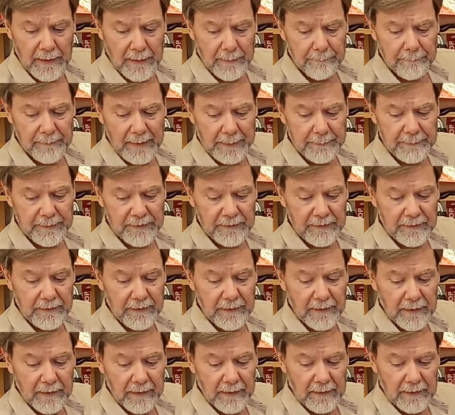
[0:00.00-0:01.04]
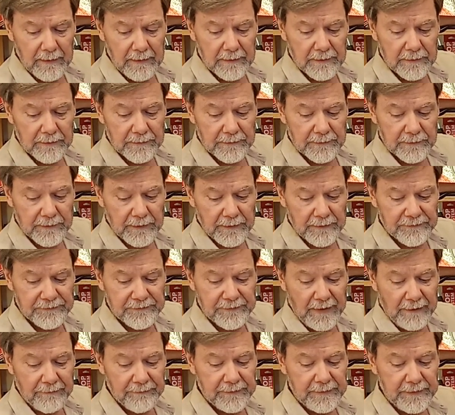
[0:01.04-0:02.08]
maybe a
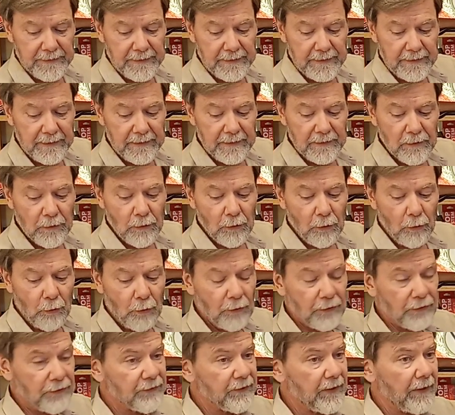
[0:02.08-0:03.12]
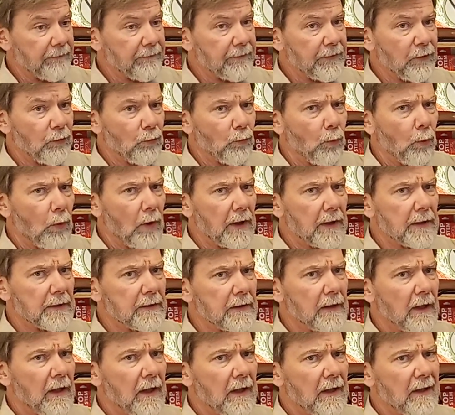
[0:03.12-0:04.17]
70 or a 71,